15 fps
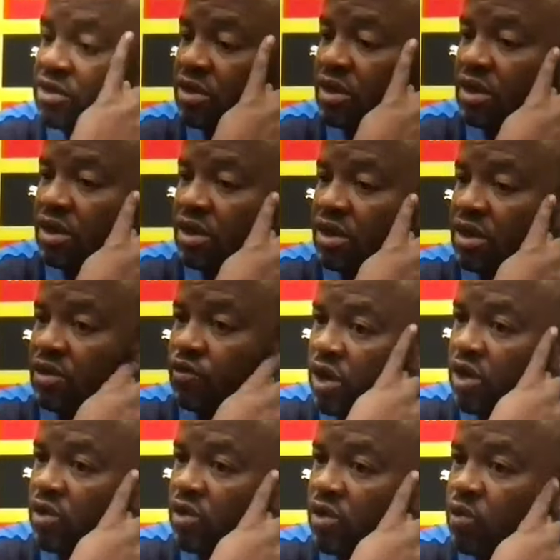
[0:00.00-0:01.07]
very good
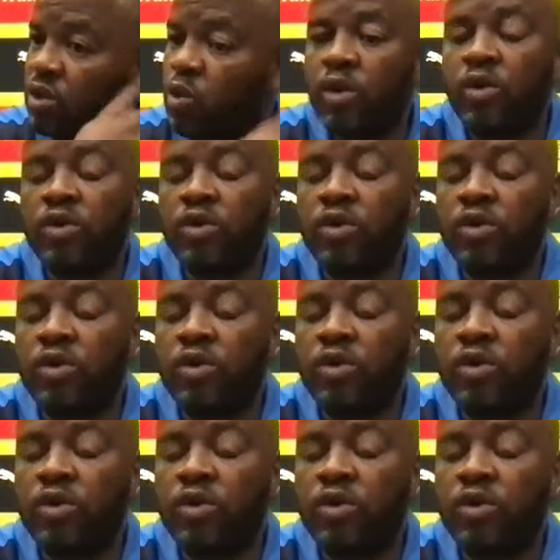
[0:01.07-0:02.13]
position. At least
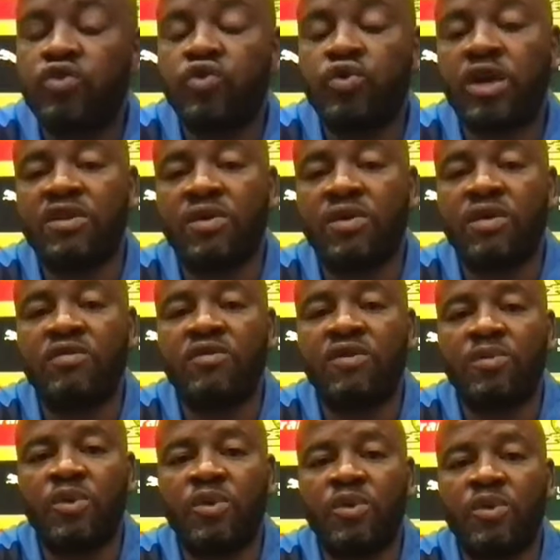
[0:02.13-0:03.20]
if we can win one
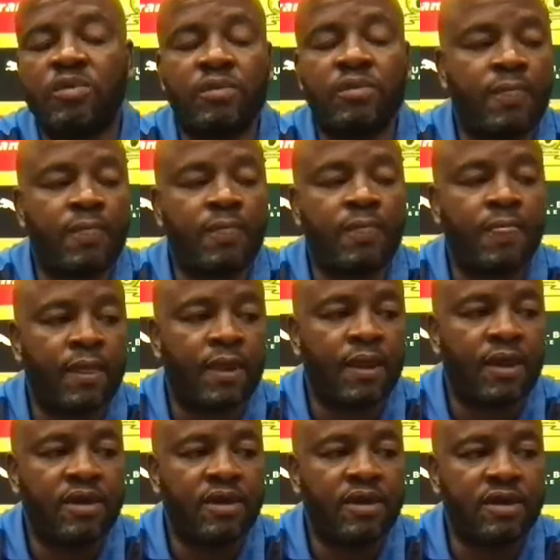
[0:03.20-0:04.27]
or two games away from
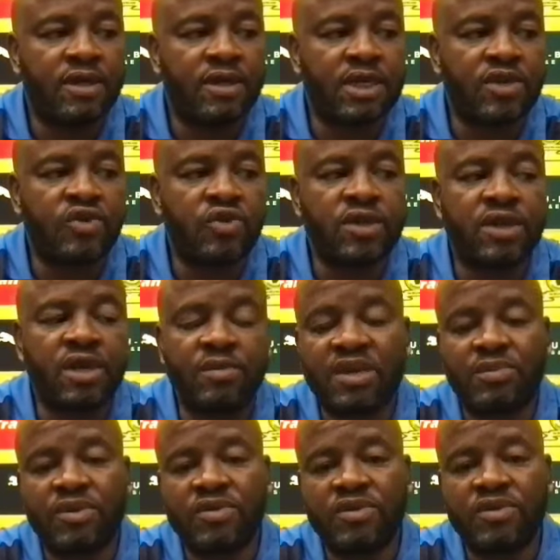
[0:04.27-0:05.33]
home,
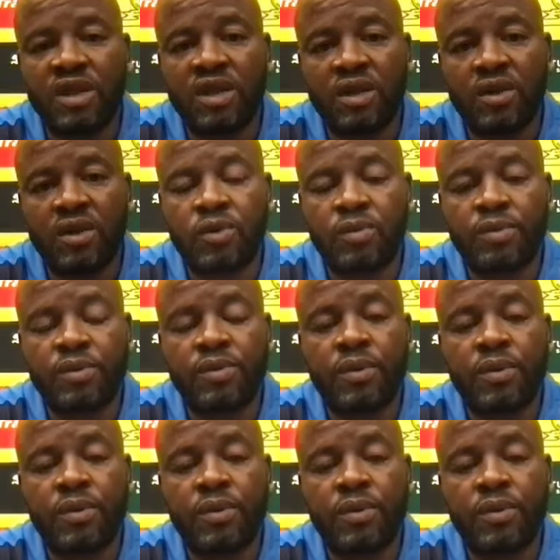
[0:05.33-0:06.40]
it secures a
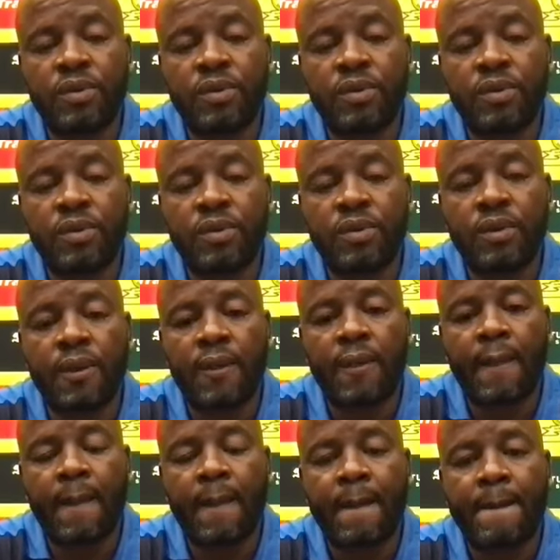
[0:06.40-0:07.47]
better position in the
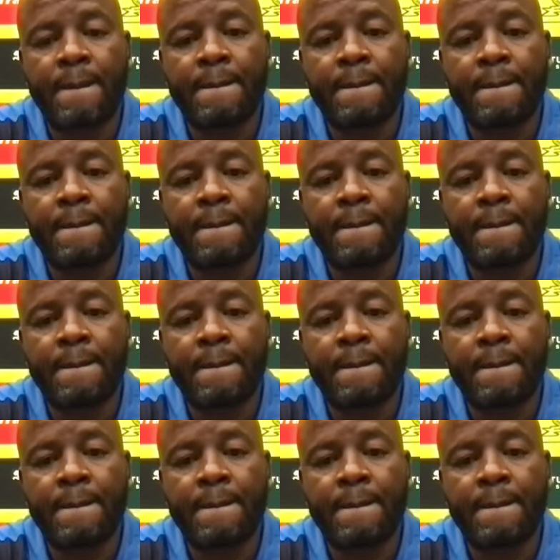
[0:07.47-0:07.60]
group.